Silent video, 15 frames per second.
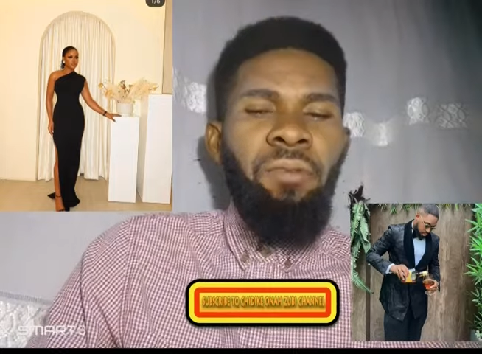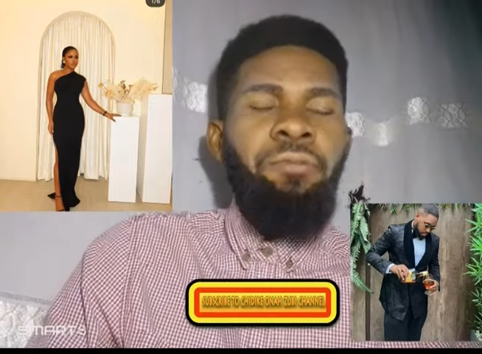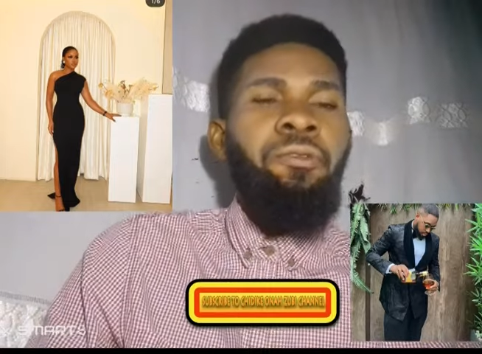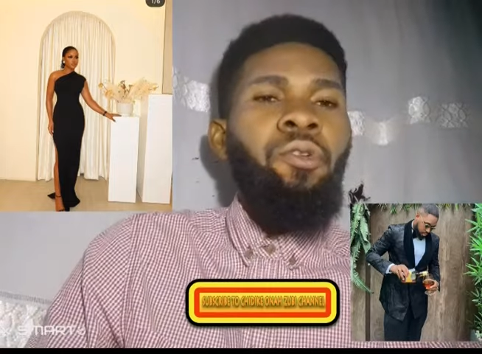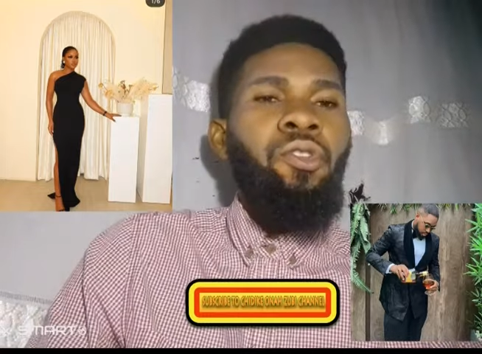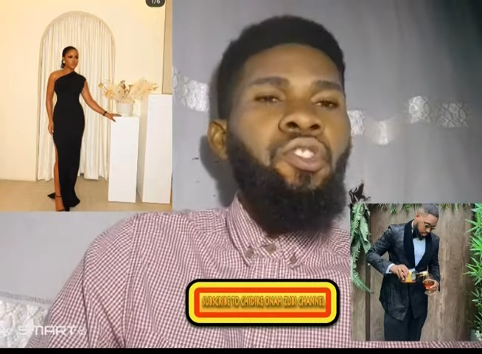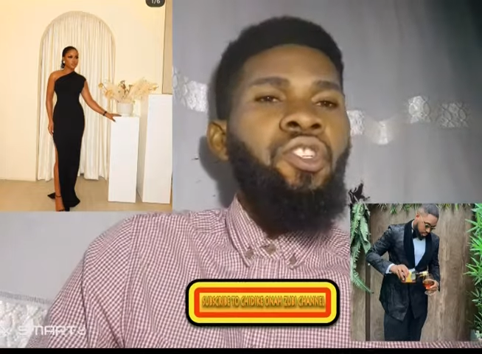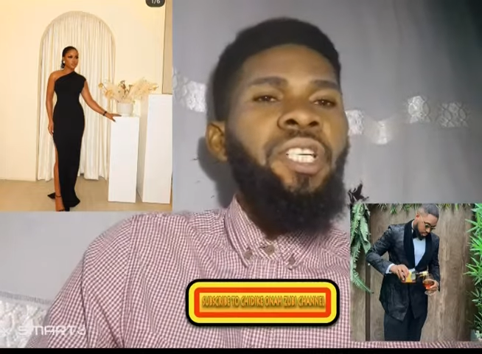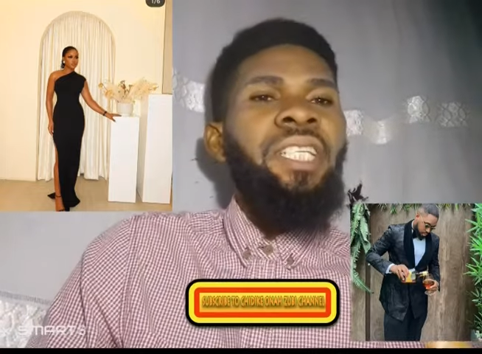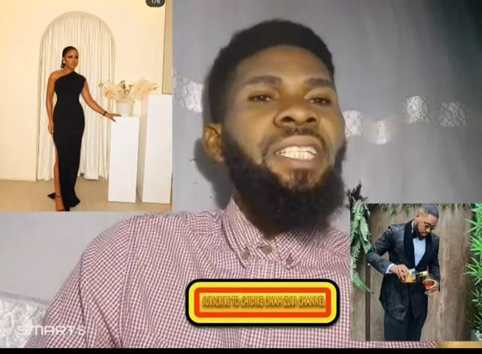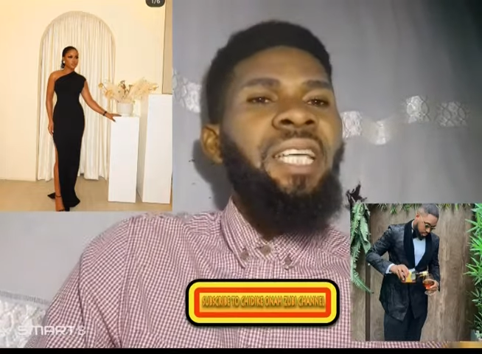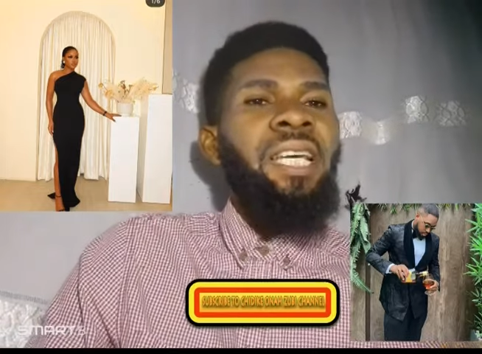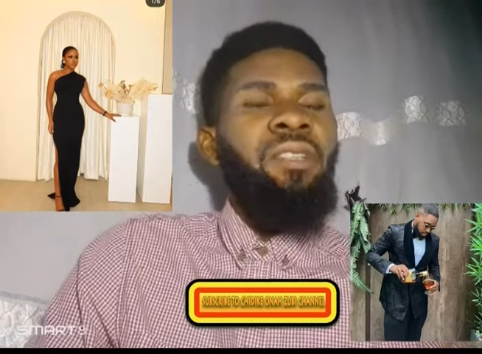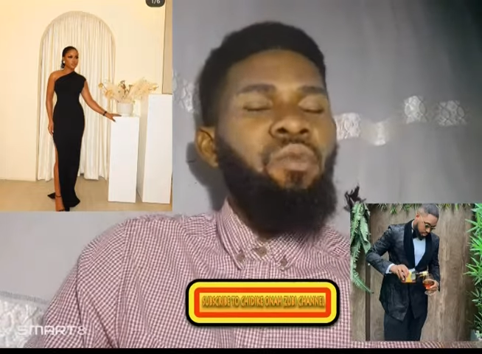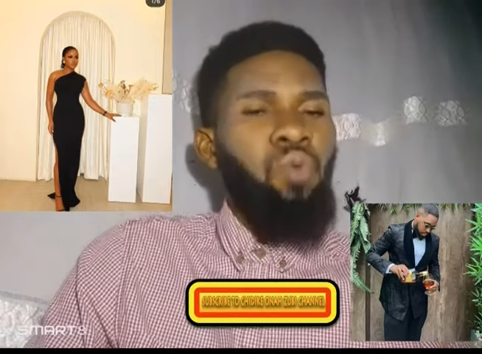
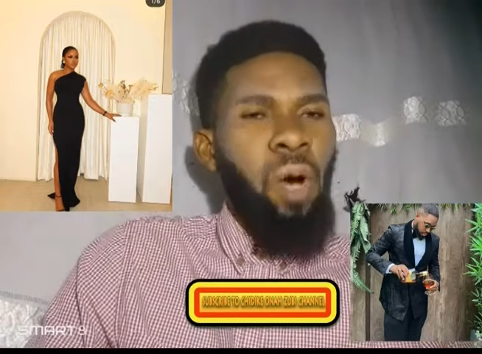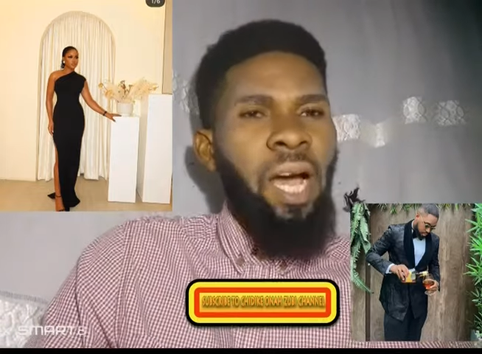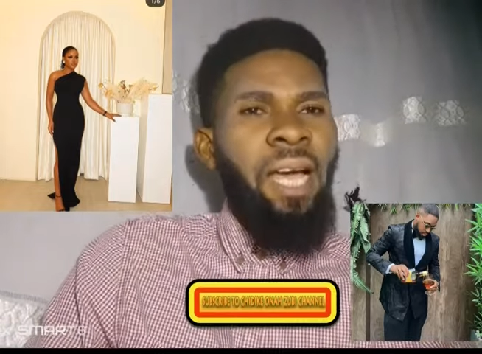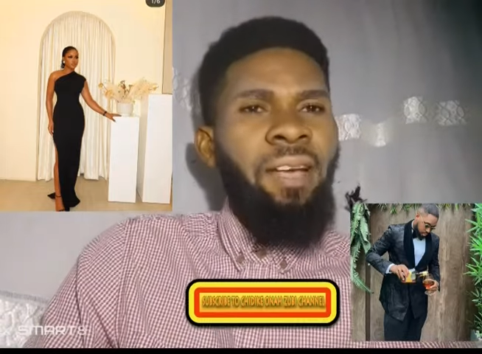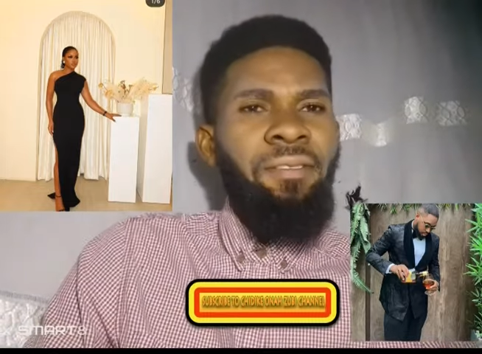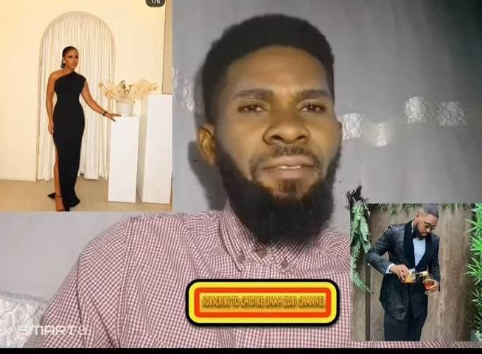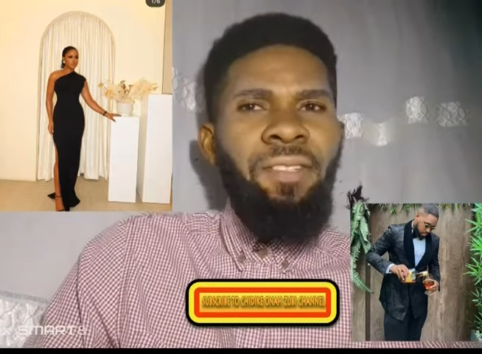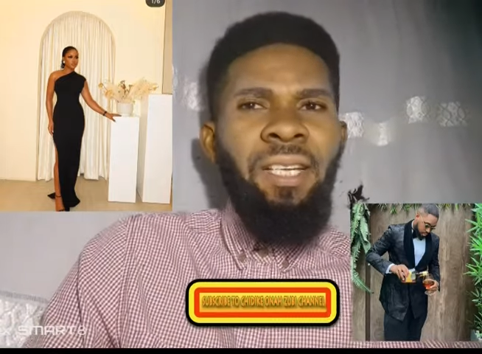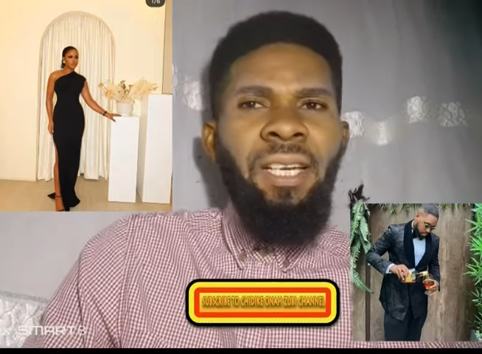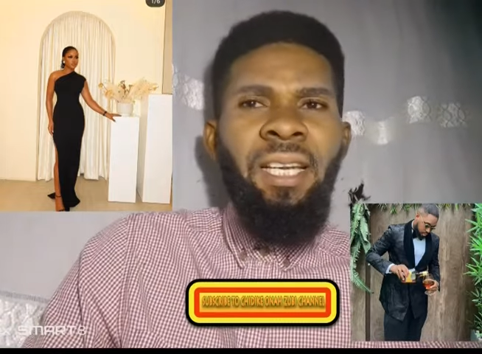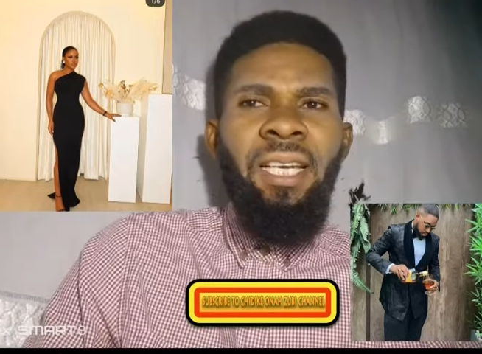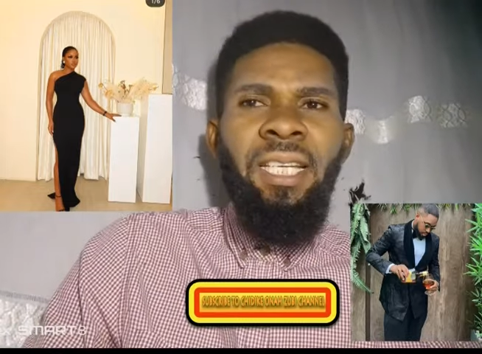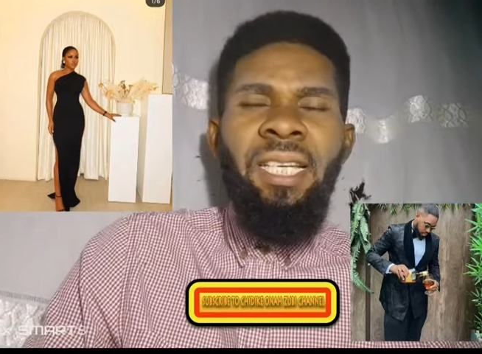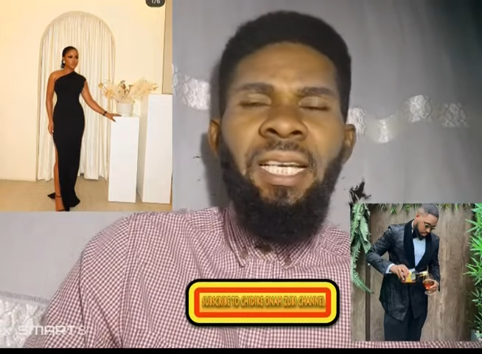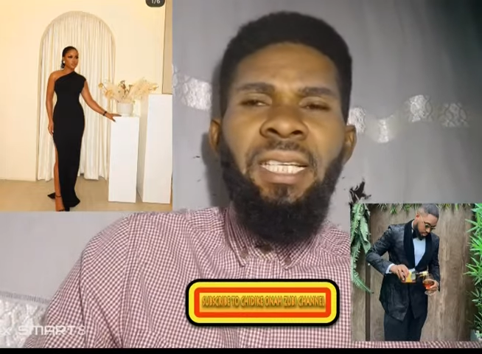frustrated wife.
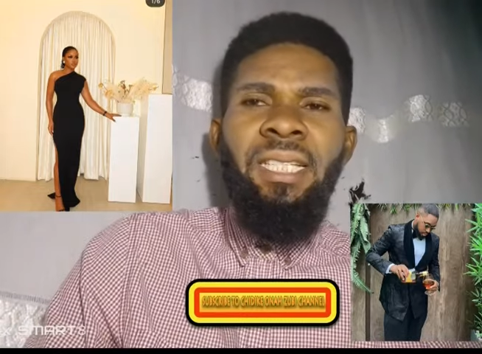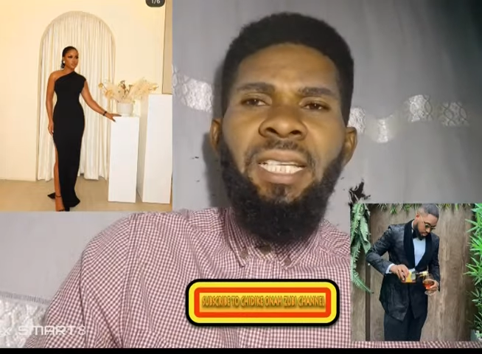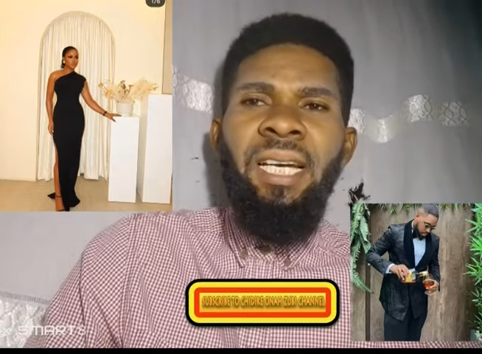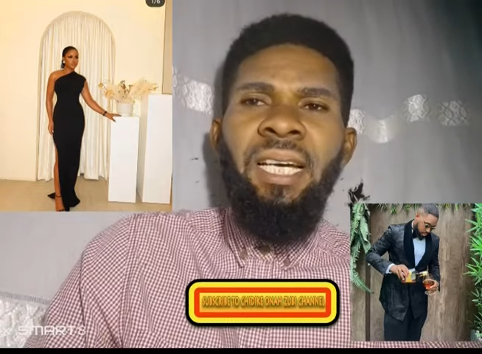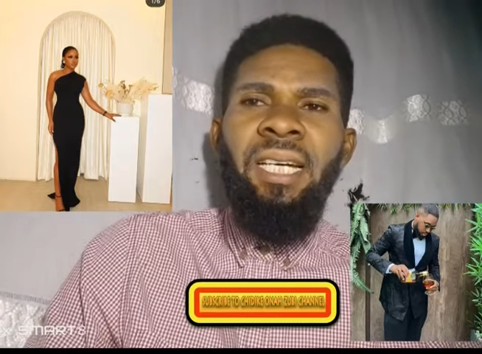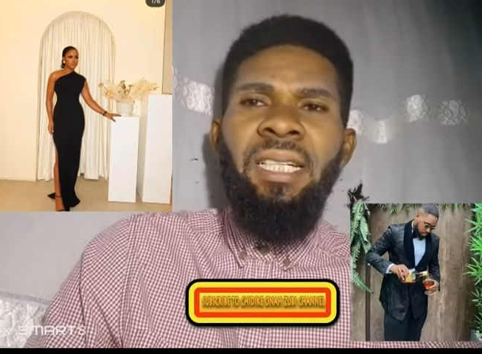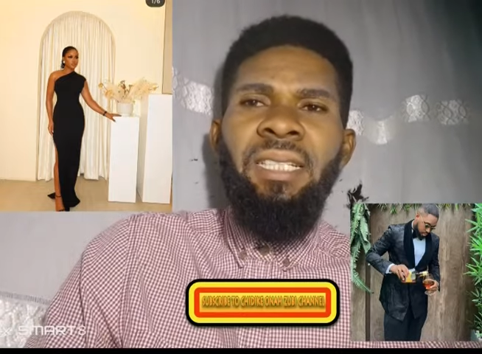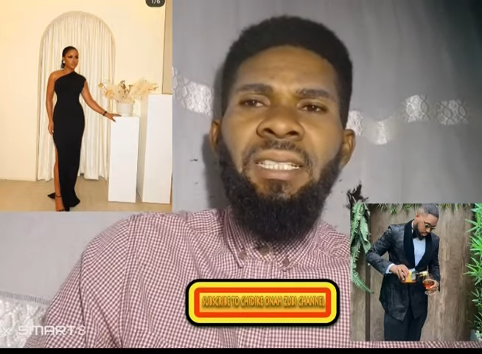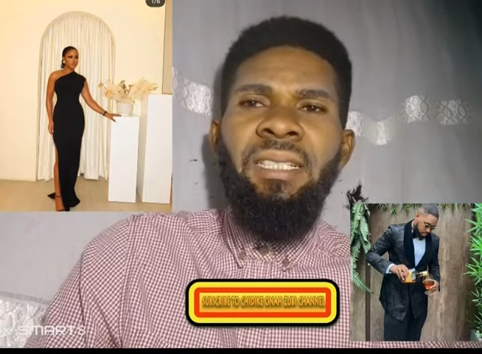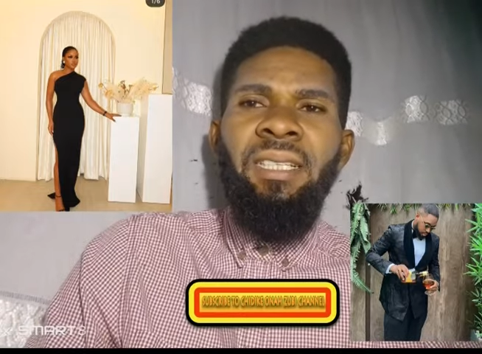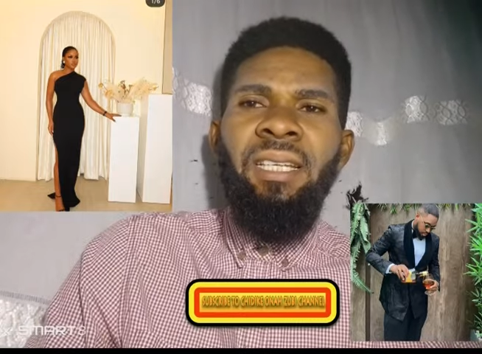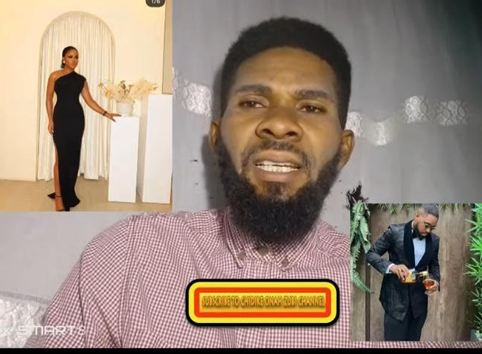You understand?